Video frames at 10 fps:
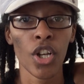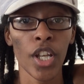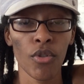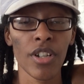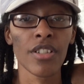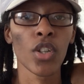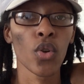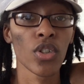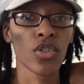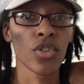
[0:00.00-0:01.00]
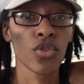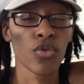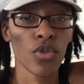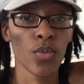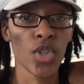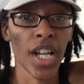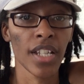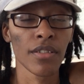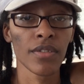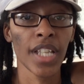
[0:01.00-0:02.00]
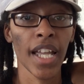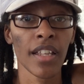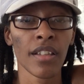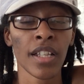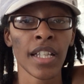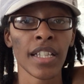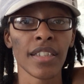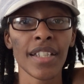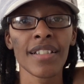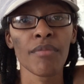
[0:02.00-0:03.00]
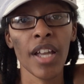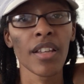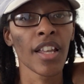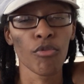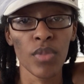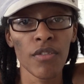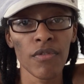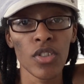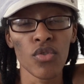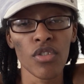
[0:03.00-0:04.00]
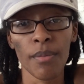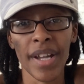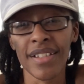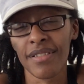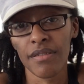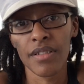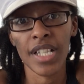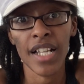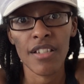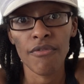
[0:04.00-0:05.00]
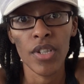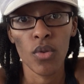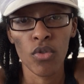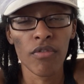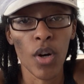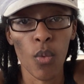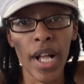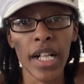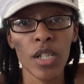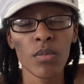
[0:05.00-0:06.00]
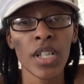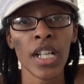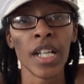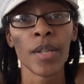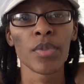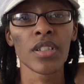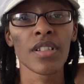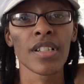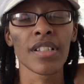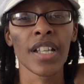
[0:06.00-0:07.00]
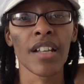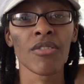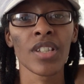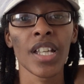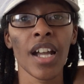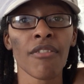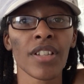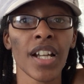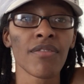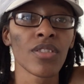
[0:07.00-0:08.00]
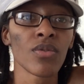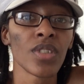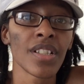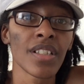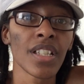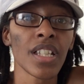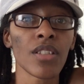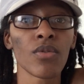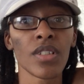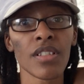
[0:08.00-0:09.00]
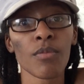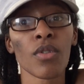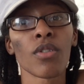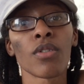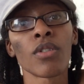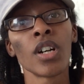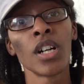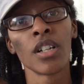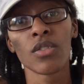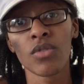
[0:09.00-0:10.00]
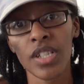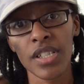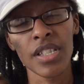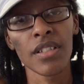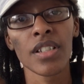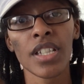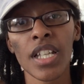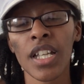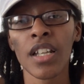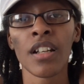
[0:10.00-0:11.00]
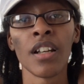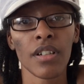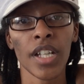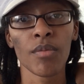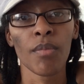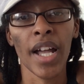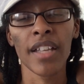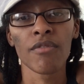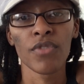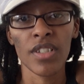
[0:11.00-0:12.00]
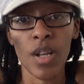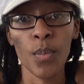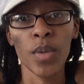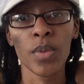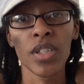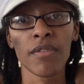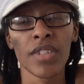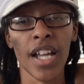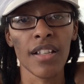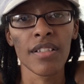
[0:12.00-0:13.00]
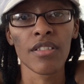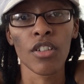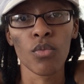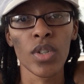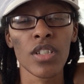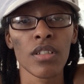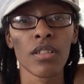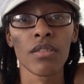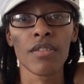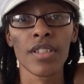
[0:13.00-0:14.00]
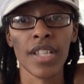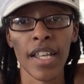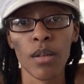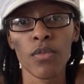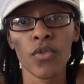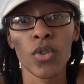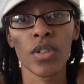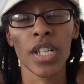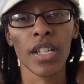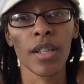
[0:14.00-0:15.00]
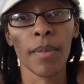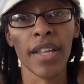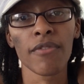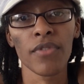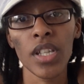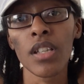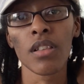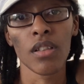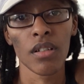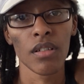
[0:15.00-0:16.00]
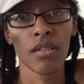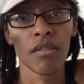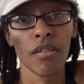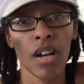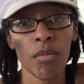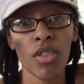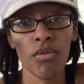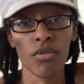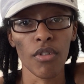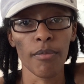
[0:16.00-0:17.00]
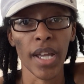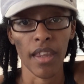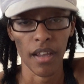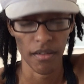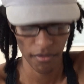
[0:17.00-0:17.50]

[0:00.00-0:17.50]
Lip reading: in order to launch your YouTube channel, then this might not be for you. You might start to feel overwhelmed because it's like, okay, I really have to do this today, do this tomorrow, do this the third day. It might, for some people, if that's not what you sign up for, then you might feel a bit thrown off by that.